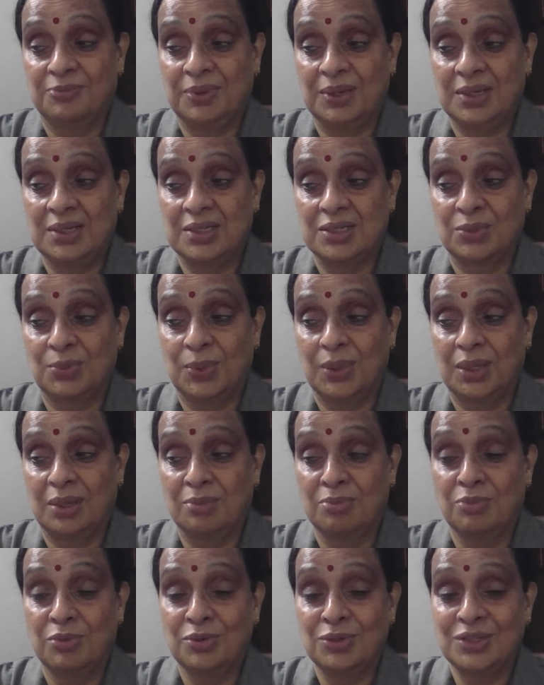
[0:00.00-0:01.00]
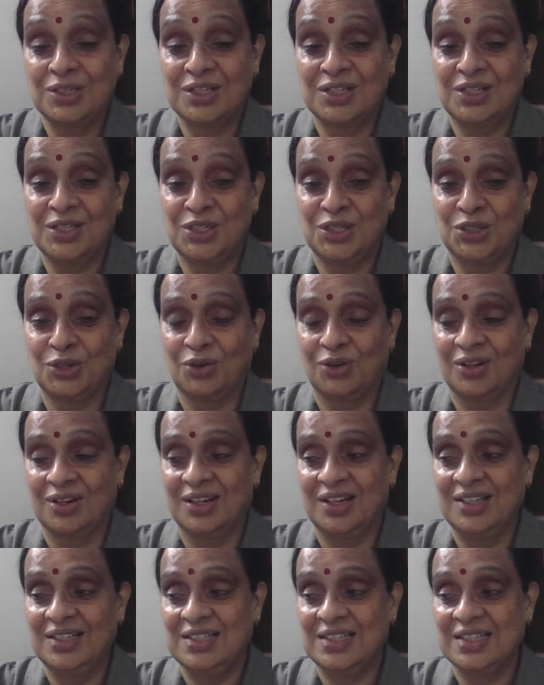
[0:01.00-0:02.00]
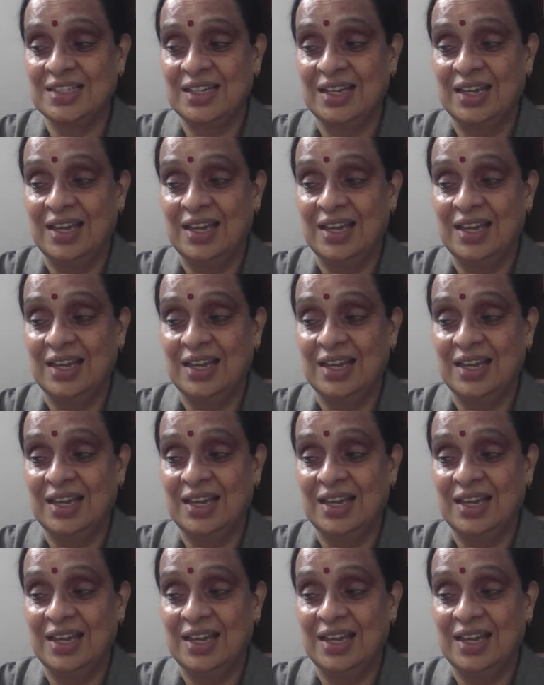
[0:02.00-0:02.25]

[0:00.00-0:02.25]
filled with molten chocolate